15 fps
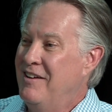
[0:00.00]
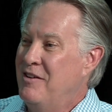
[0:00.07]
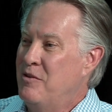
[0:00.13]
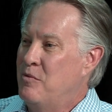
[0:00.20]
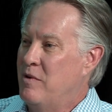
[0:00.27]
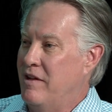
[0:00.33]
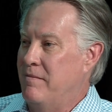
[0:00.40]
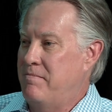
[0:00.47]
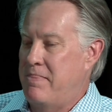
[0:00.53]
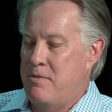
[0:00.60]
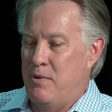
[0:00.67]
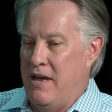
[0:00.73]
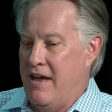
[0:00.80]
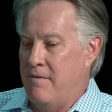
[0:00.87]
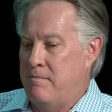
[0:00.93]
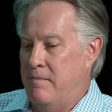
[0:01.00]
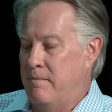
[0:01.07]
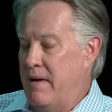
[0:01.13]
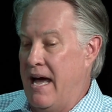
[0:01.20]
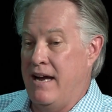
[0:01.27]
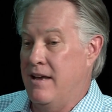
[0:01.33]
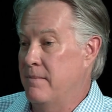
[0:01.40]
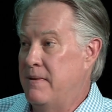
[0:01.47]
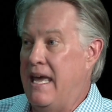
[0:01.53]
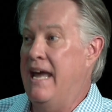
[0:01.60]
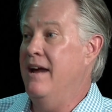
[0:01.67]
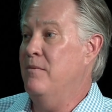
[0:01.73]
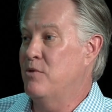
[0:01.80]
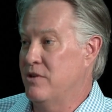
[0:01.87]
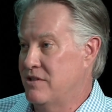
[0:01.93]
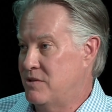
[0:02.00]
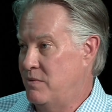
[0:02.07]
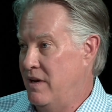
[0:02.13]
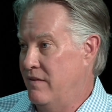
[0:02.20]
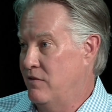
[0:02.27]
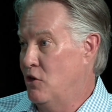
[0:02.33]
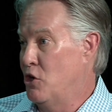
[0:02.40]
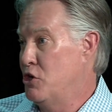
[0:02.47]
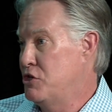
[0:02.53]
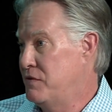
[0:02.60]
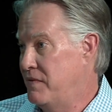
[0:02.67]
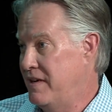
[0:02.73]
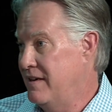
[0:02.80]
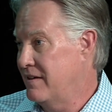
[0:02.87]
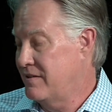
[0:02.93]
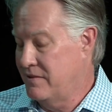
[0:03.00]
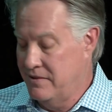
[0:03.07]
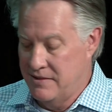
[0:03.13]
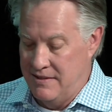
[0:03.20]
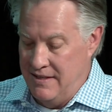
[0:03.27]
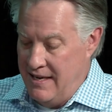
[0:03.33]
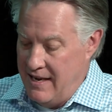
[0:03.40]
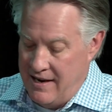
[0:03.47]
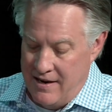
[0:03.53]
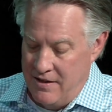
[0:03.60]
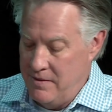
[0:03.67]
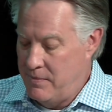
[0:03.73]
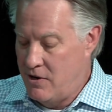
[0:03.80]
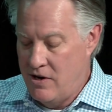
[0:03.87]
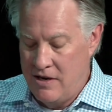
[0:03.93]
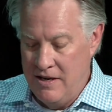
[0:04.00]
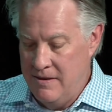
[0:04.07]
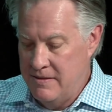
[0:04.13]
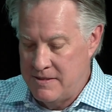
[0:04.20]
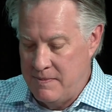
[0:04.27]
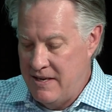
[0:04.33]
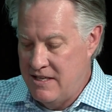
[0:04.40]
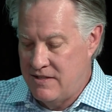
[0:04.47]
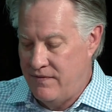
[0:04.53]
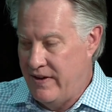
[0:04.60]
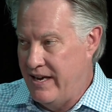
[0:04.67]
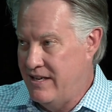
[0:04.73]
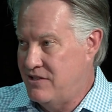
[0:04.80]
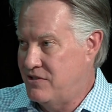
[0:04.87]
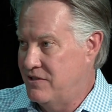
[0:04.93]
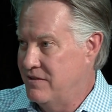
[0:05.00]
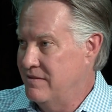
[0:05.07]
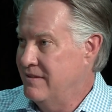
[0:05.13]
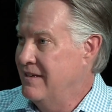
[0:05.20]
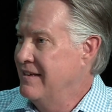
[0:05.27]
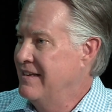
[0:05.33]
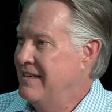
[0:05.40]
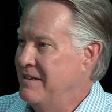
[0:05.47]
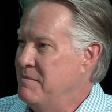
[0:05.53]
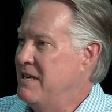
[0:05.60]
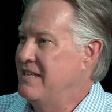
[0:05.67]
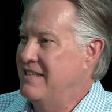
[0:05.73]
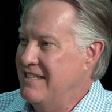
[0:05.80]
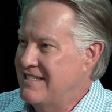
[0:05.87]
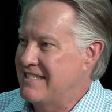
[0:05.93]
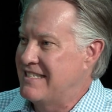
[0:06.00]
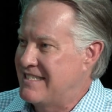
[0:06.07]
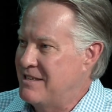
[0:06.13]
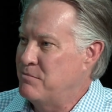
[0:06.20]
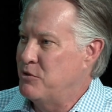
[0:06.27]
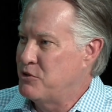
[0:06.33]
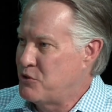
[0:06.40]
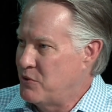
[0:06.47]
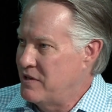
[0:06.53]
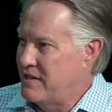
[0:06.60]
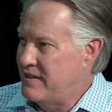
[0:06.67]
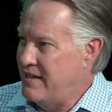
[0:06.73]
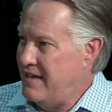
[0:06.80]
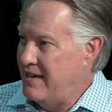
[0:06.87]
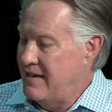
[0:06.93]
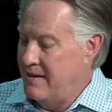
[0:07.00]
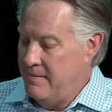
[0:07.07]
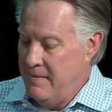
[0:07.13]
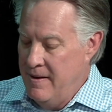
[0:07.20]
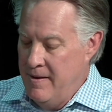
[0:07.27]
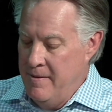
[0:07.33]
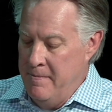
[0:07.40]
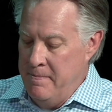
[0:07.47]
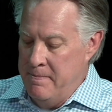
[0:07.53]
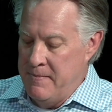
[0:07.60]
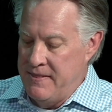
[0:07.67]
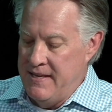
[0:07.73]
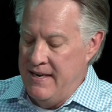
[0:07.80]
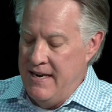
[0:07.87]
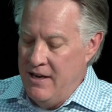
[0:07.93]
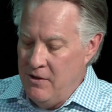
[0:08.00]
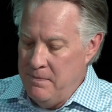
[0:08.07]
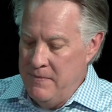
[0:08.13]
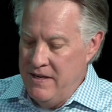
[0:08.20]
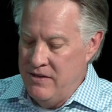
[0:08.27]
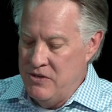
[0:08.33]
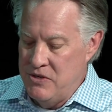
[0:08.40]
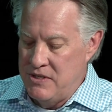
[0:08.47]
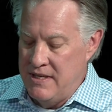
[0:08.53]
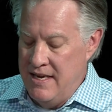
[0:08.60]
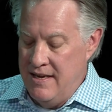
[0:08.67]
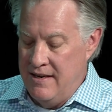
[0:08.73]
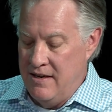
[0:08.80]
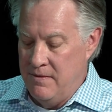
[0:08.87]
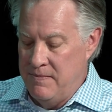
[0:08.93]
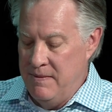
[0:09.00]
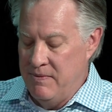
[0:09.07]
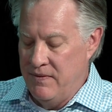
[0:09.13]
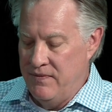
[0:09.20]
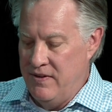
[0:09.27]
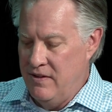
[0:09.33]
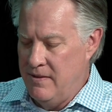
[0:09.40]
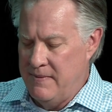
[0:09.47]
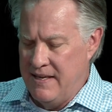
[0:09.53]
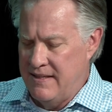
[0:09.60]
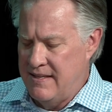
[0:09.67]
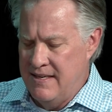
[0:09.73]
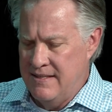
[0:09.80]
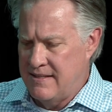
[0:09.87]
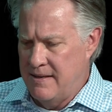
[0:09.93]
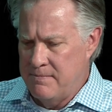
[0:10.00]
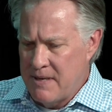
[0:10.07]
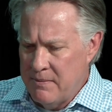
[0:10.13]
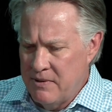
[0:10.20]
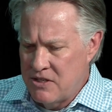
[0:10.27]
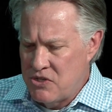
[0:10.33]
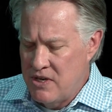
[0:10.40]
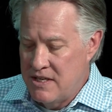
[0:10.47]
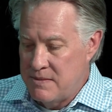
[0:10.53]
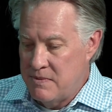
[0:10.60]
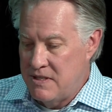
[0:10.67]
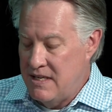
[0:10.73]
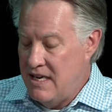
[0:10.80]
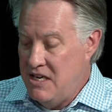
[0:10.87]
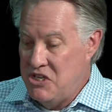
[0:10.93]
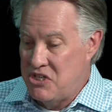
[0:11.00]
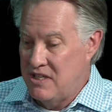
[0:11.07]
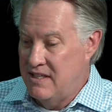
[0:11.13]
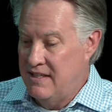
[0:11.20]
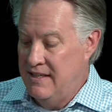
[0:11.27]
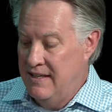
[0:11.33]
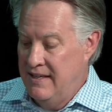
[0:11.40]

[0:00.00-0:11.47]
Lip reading: Well, we have backup cameras, we have large vehicles, you get out of the parking space faster. I mean, it's a simple sort of thing, but then help me understand how people feel about things like public transportation.